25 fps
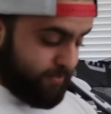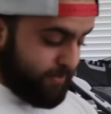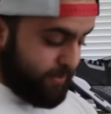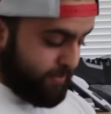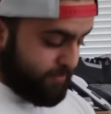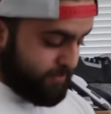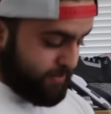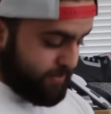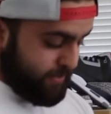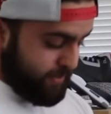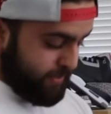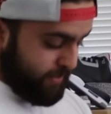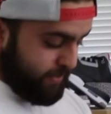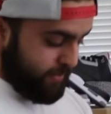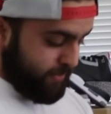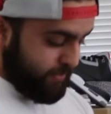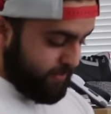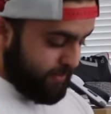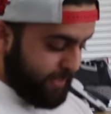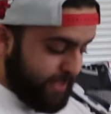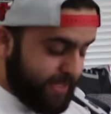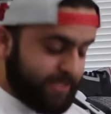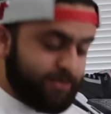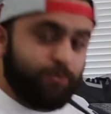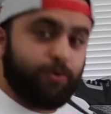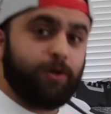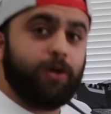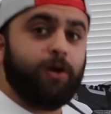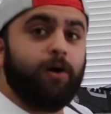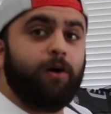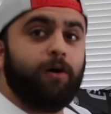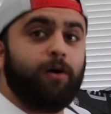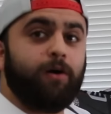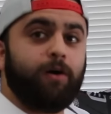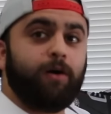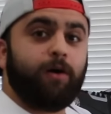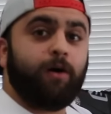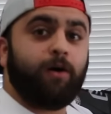that's so. what I'm saying, you know, that's
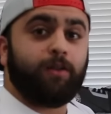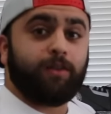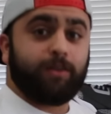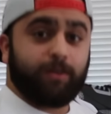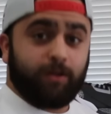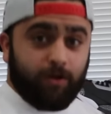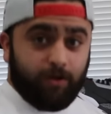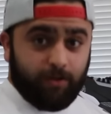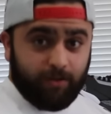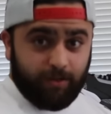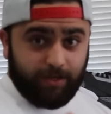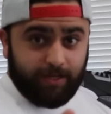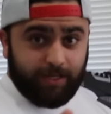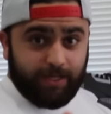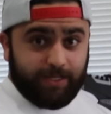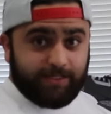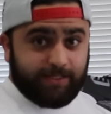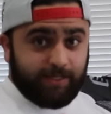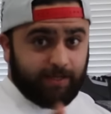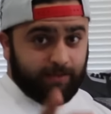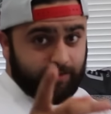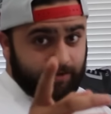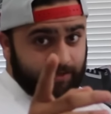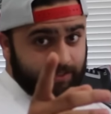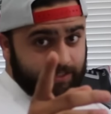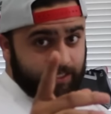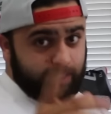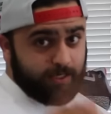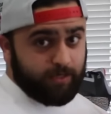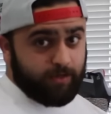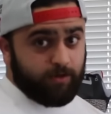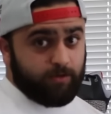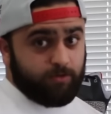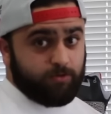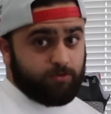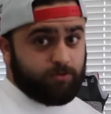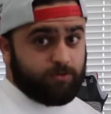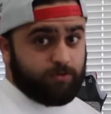real. All the, all the kids out there, take
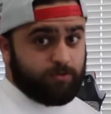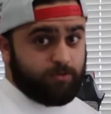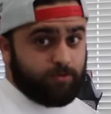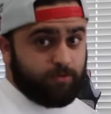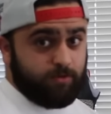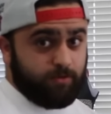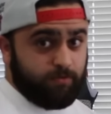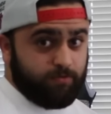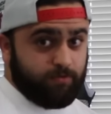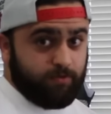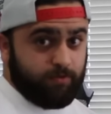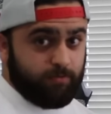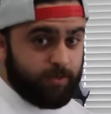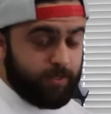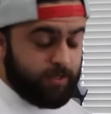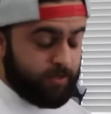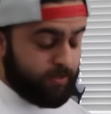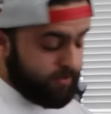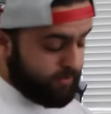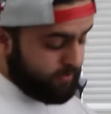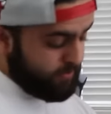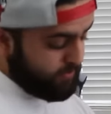notes, you feel me?